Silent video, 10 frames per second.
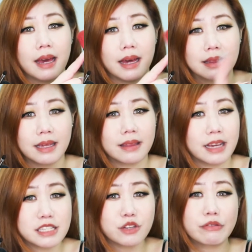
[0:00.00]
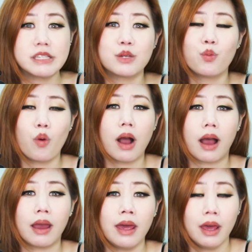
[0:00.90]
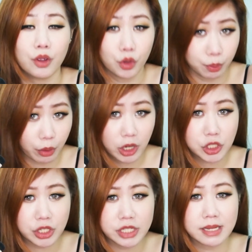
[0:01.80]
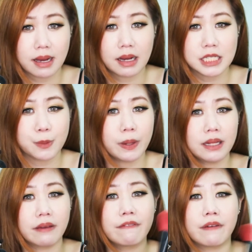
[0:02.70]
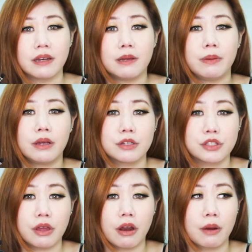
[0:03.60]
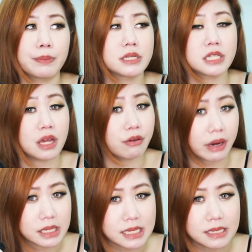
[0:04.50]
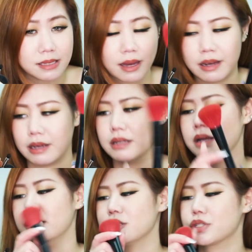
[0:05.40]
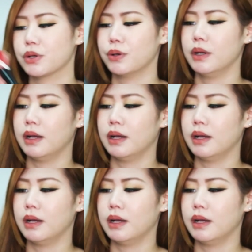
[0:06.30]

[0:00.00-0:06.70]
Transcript: And then that's the reason why your brushes are smelling funny, because there are bacteria inside it. So